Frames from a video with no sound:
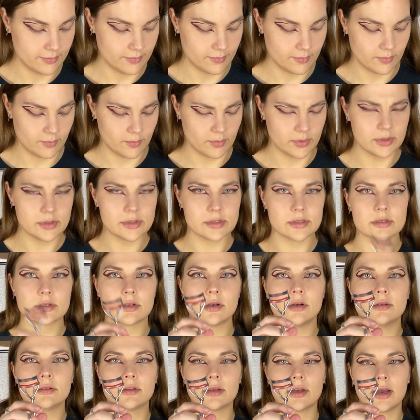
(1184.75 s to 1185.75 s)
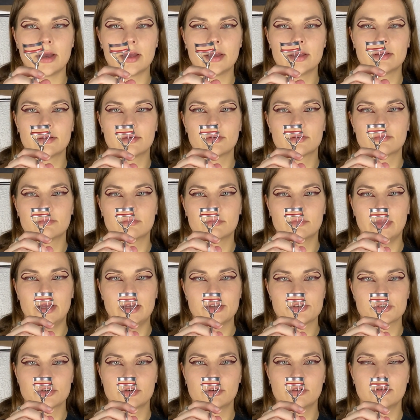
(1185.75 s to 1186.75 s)
what is this called?
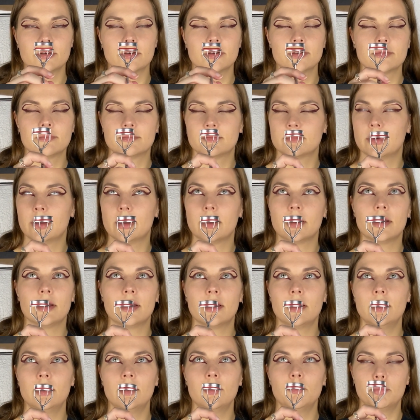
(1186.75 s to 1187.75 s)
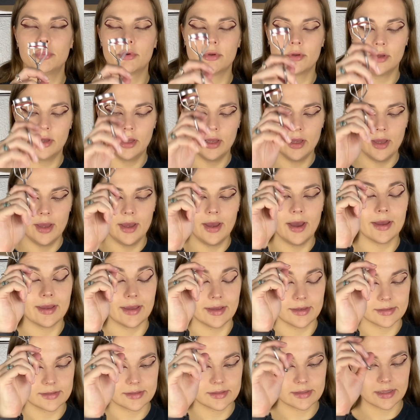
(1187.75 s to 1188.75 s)
Eyelash curler? Help.
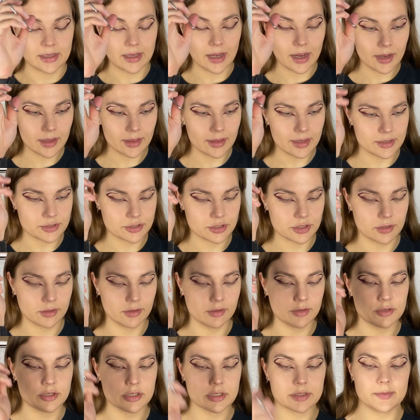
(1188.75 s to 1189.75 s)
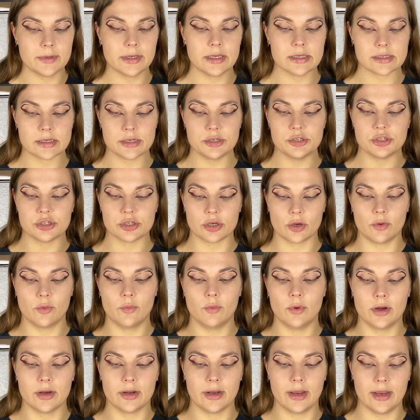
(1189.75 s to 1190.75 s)
Yes, the eyelash curler, just because I don't
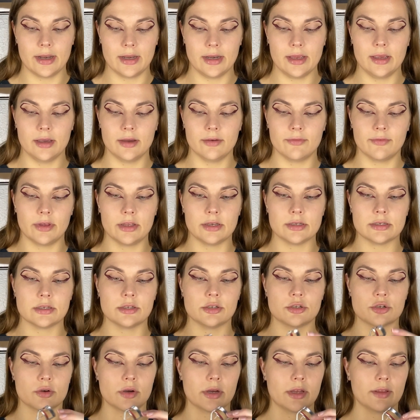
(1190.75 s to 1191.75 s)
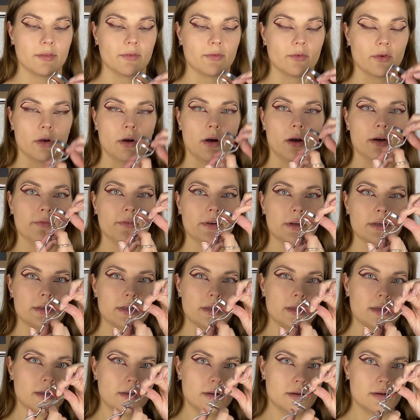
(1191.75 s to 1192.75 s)
want any of it to transfer off onto
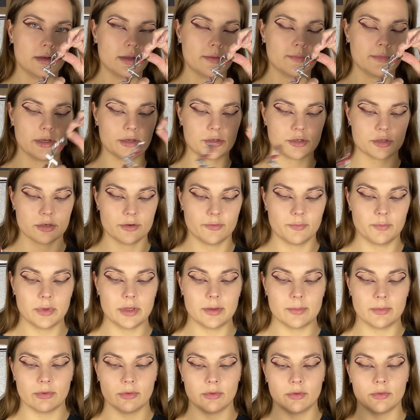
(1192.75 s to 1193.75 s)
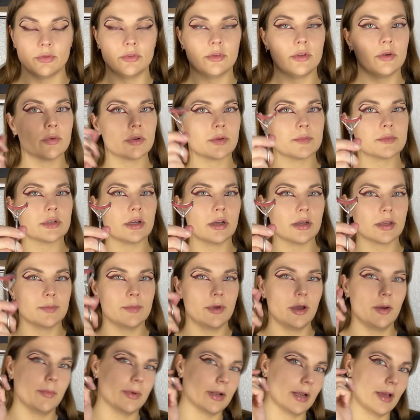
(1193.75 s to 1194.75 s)
here, and I'm not sure if people know what I'm talking
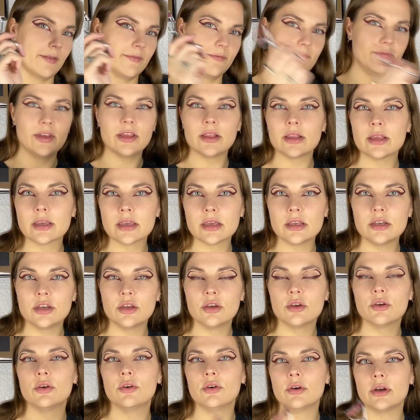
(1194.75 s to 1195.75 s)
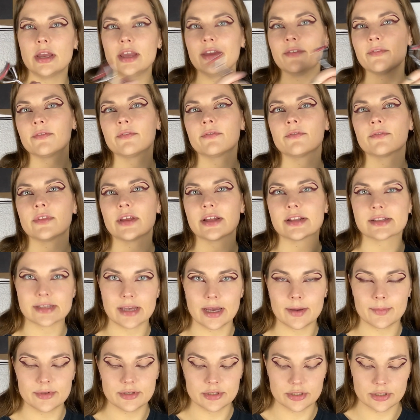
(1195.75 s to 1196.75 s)
about, but I feel like you do if that's
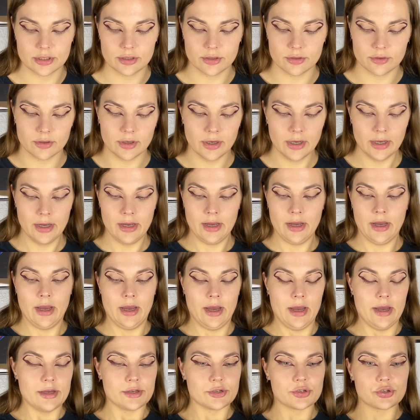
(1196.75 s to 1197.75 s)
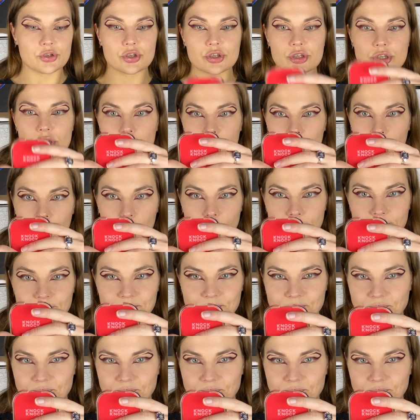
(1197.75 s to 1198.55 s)
happened to you. So